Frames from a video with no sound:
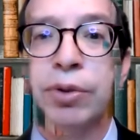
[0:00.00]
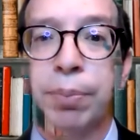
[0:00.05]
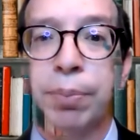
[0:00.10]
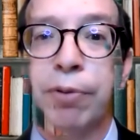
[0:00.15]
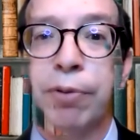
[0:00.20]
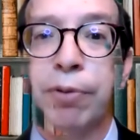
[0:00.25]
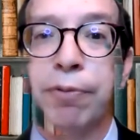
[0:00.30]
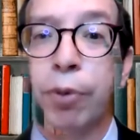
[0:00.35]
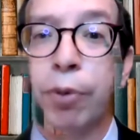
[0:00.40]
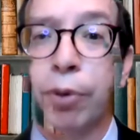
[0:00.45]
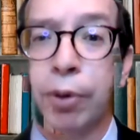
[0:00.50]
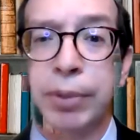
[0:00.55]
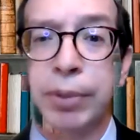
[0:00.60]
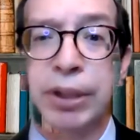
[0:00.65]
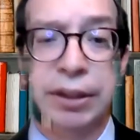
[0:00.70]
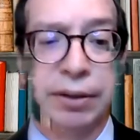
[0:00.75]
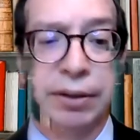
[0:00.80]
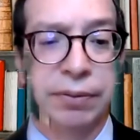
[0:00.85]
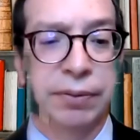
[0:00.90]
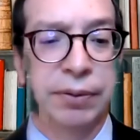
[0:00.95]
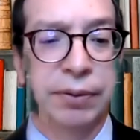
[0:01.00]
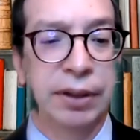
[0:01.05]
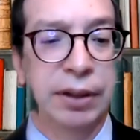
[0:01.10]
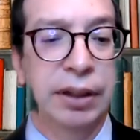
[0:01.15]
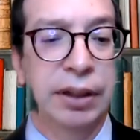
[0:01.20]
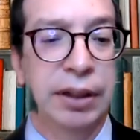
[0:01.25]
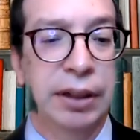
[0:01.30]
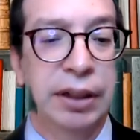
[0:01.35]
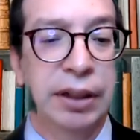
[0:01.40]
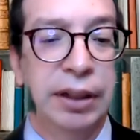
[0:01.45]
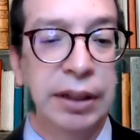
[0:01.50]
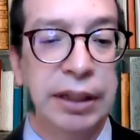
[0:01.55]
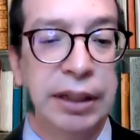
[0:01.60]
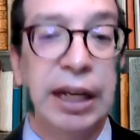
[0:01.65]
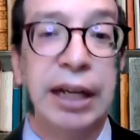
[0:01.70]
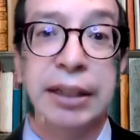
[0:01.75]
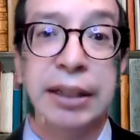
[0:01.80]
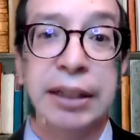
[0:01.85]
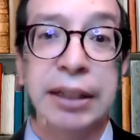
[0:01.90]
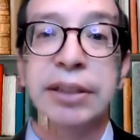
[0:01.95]
performative.
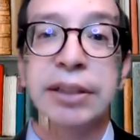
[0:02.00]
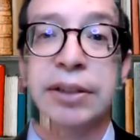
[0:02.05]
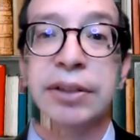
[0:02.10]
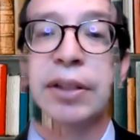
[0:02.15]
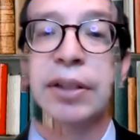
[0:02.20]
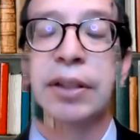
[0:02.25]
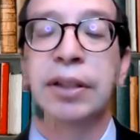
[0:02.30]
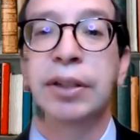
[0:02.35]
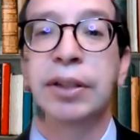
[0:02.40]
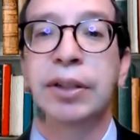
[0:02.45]
That is,